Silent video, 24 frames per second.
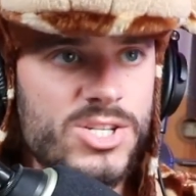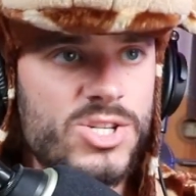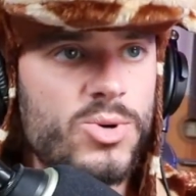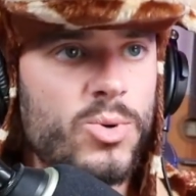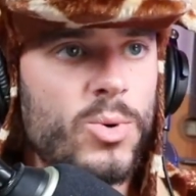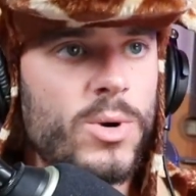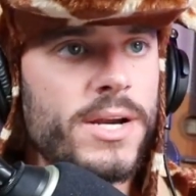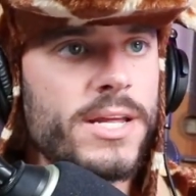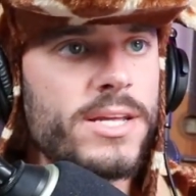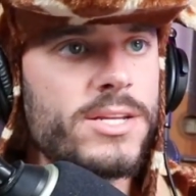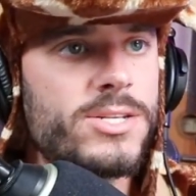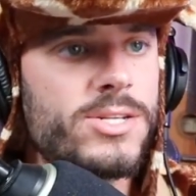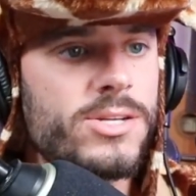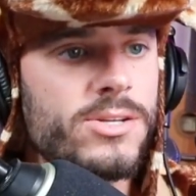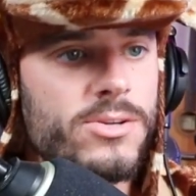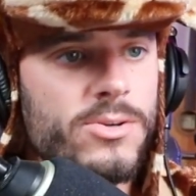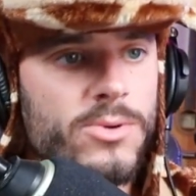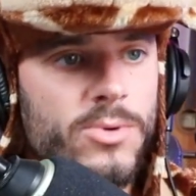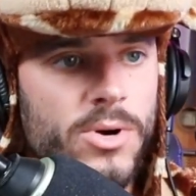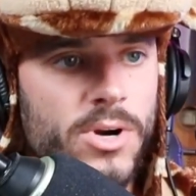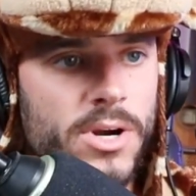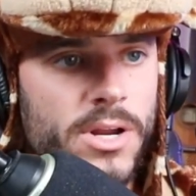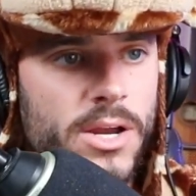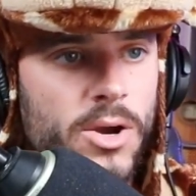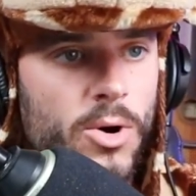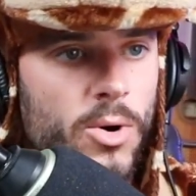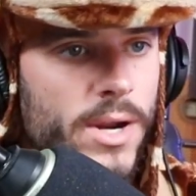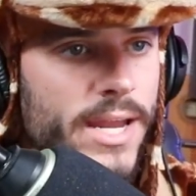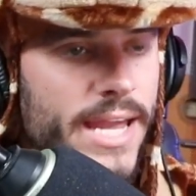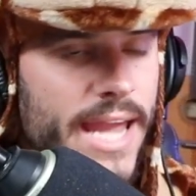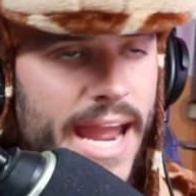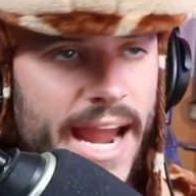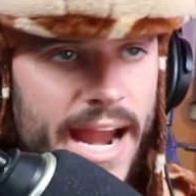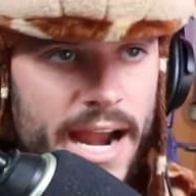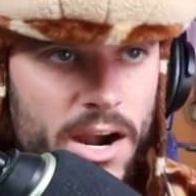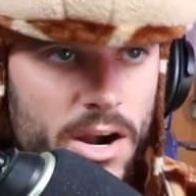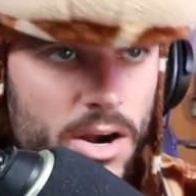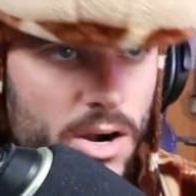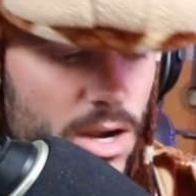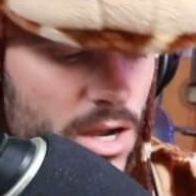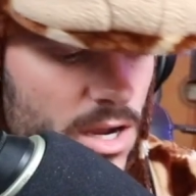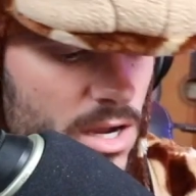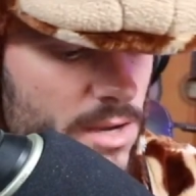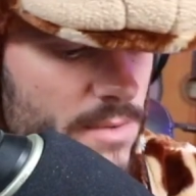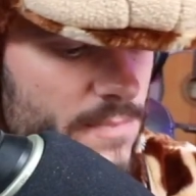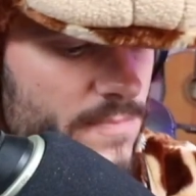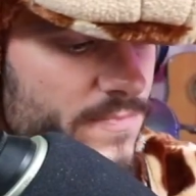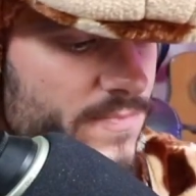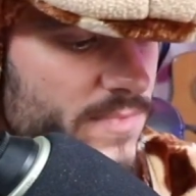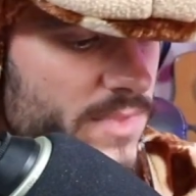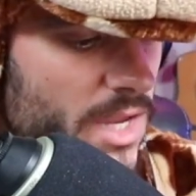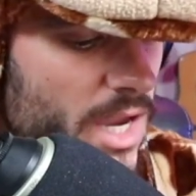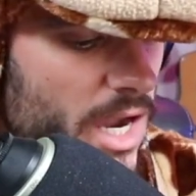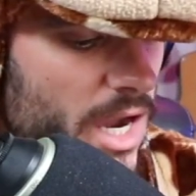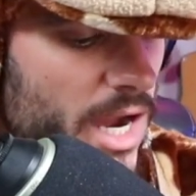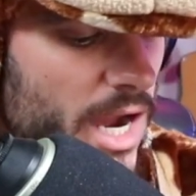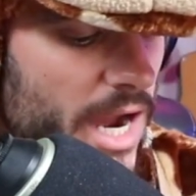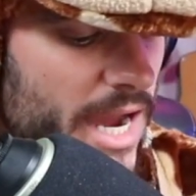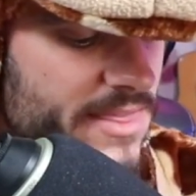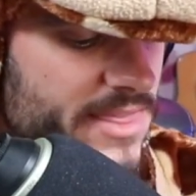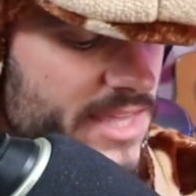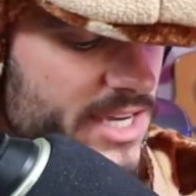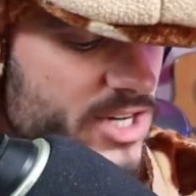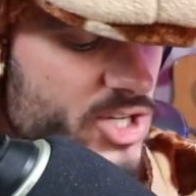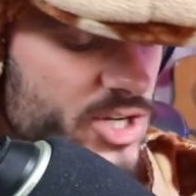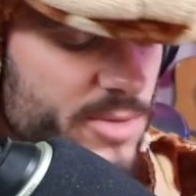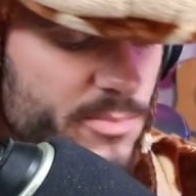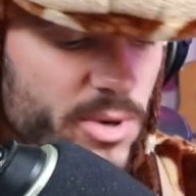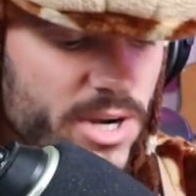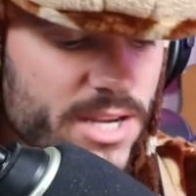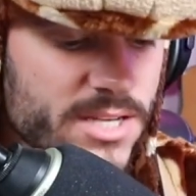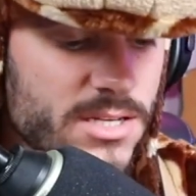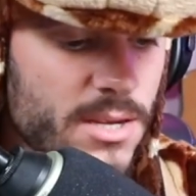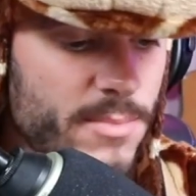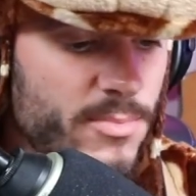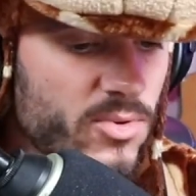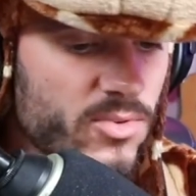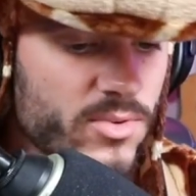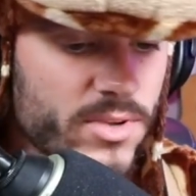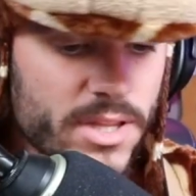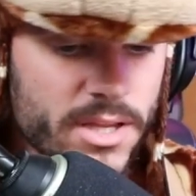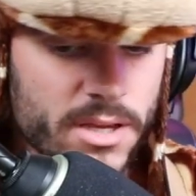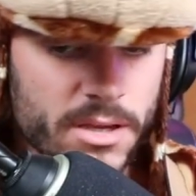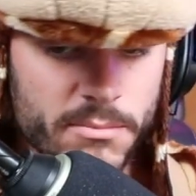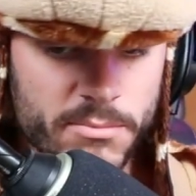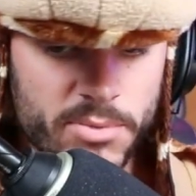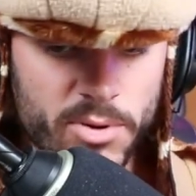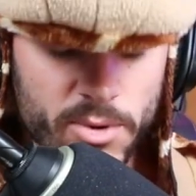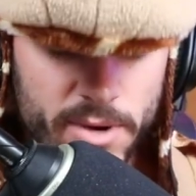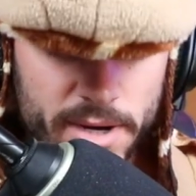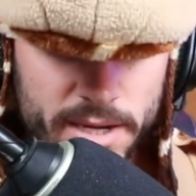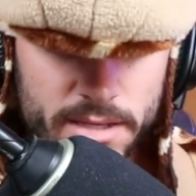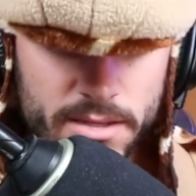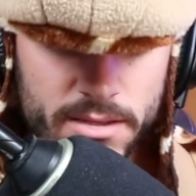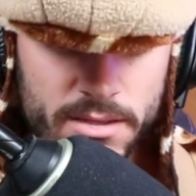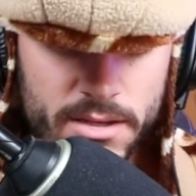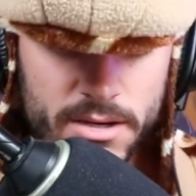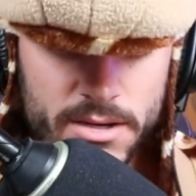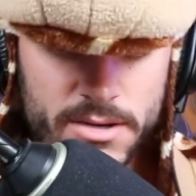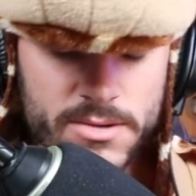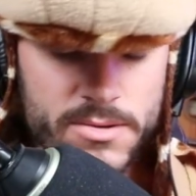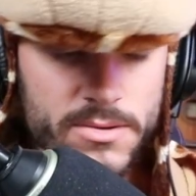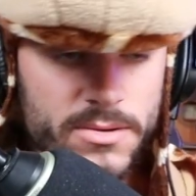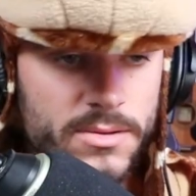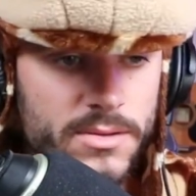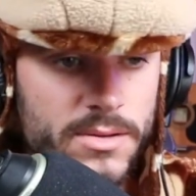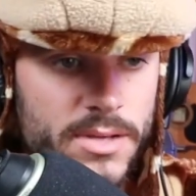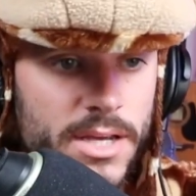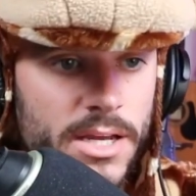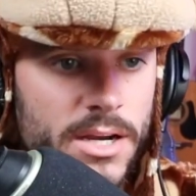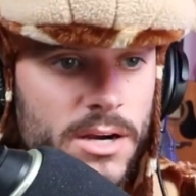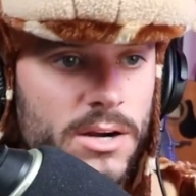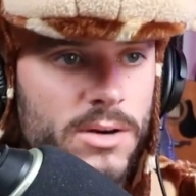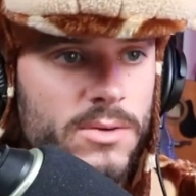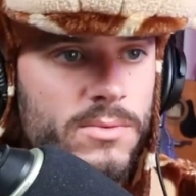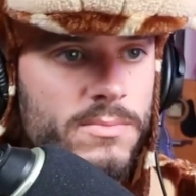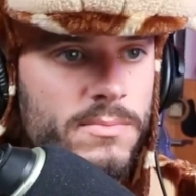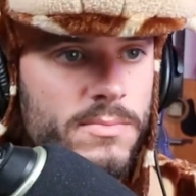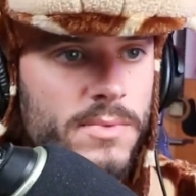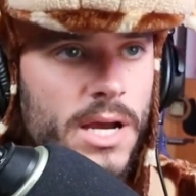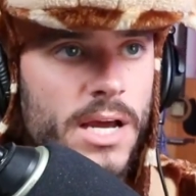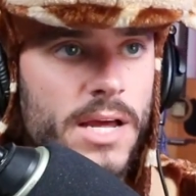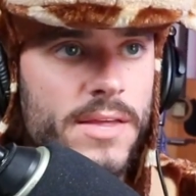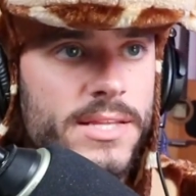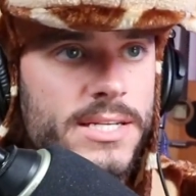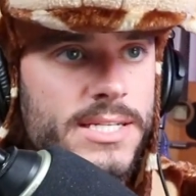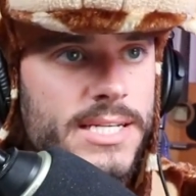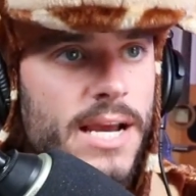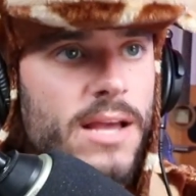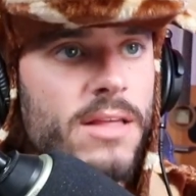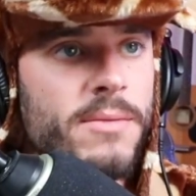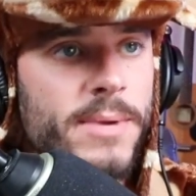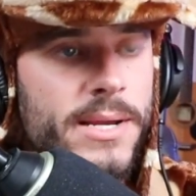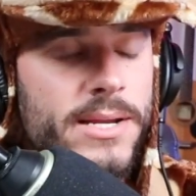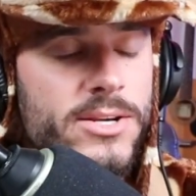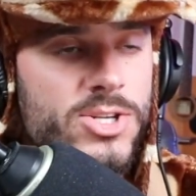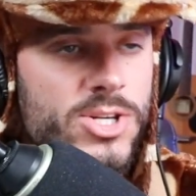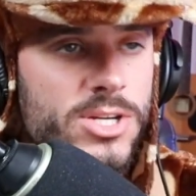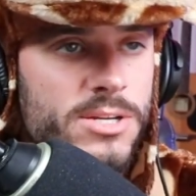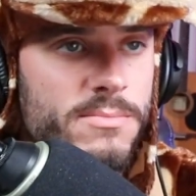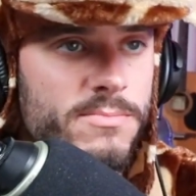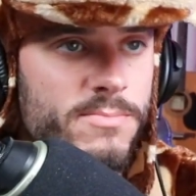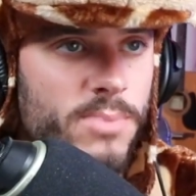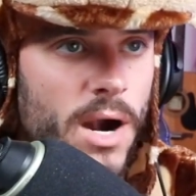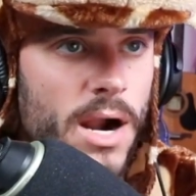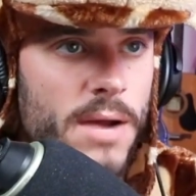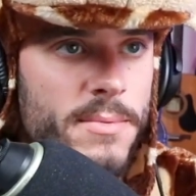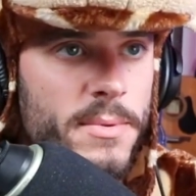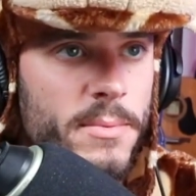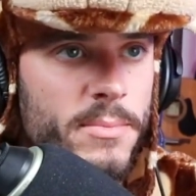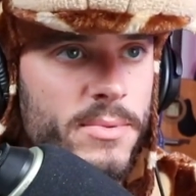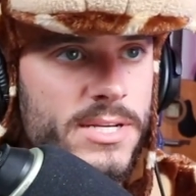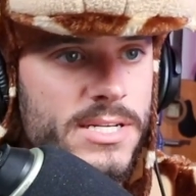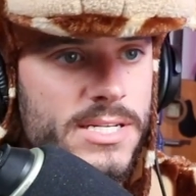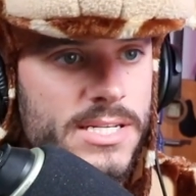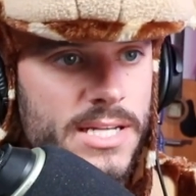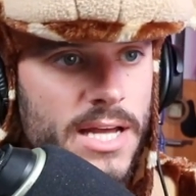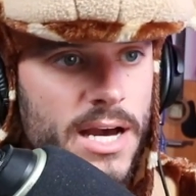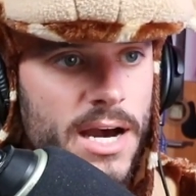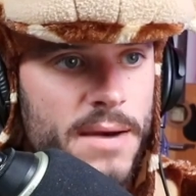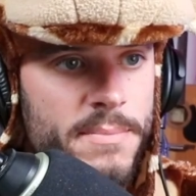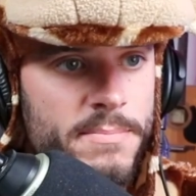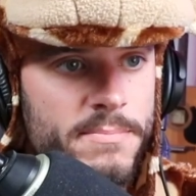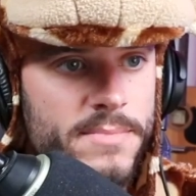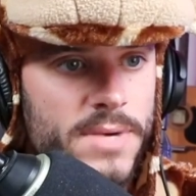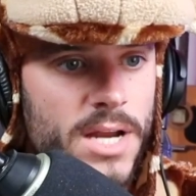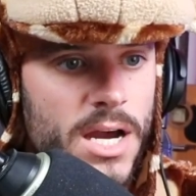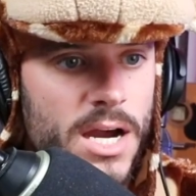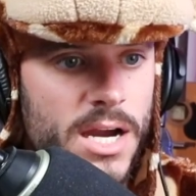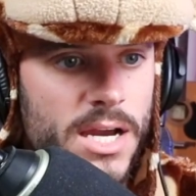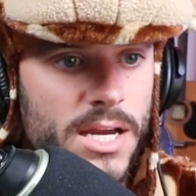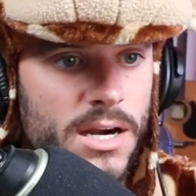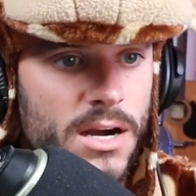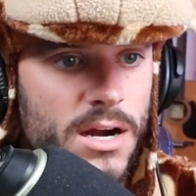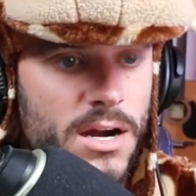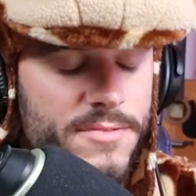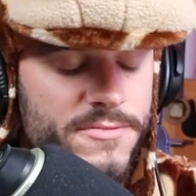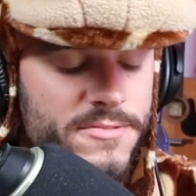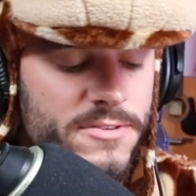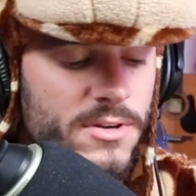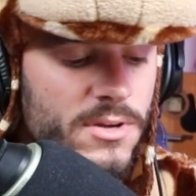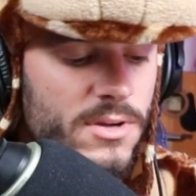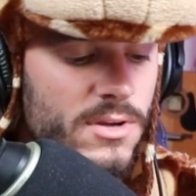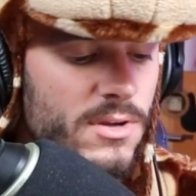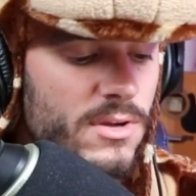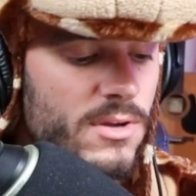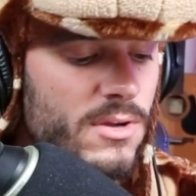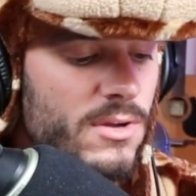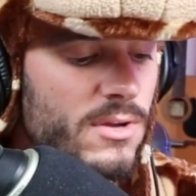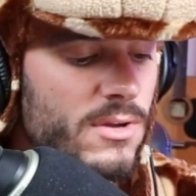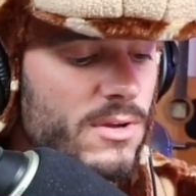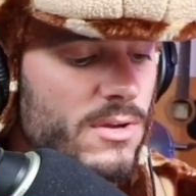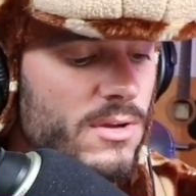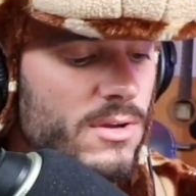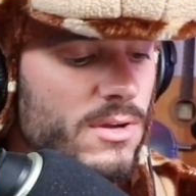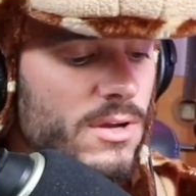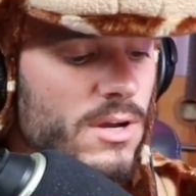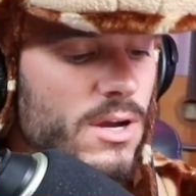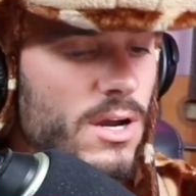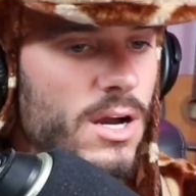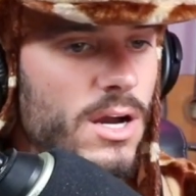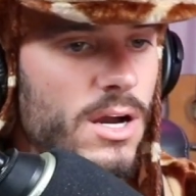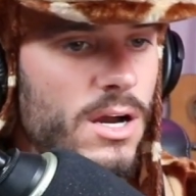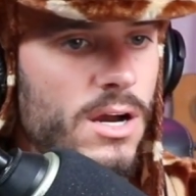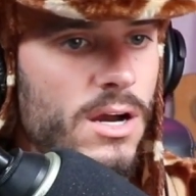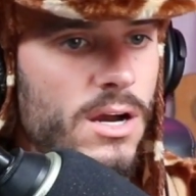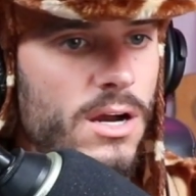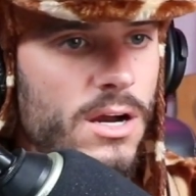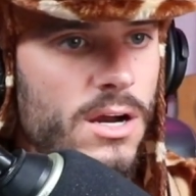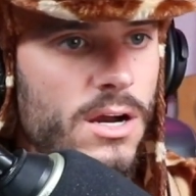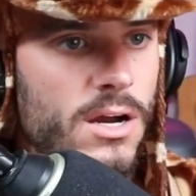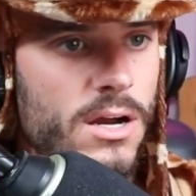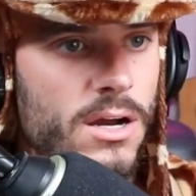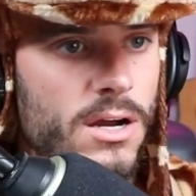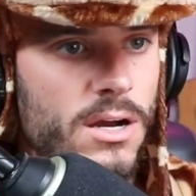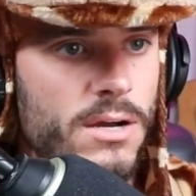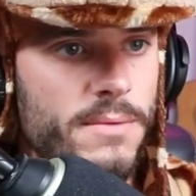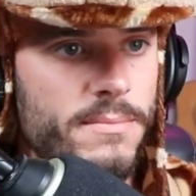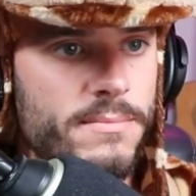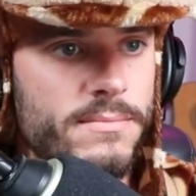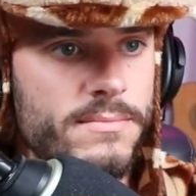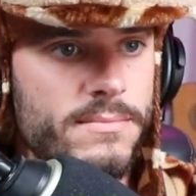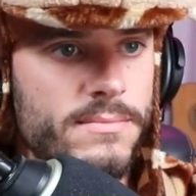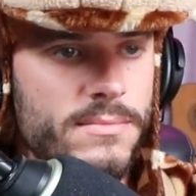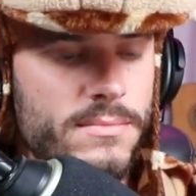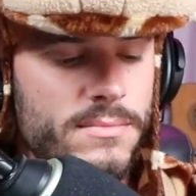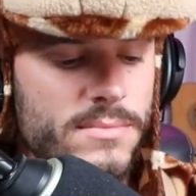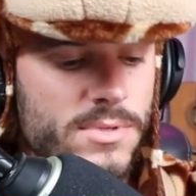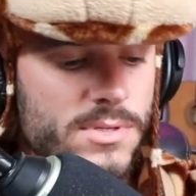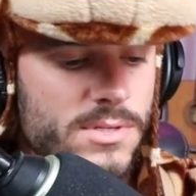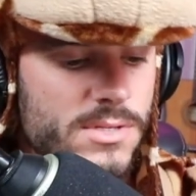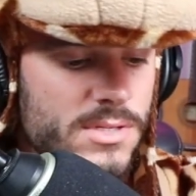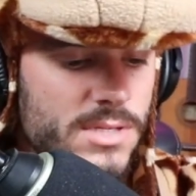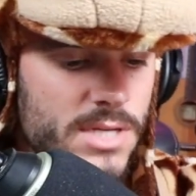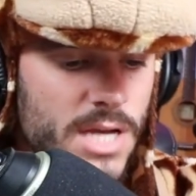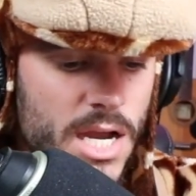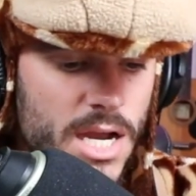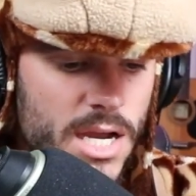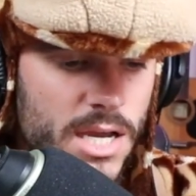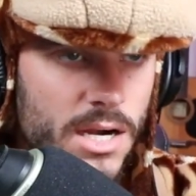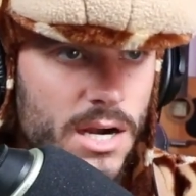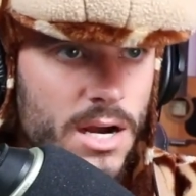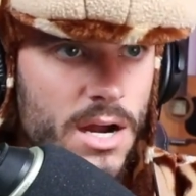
22 or Kara. I think she brings up a really good point, though. You know, the Taliban should probably stop. Knock it off. Sure. Yeah. Knock it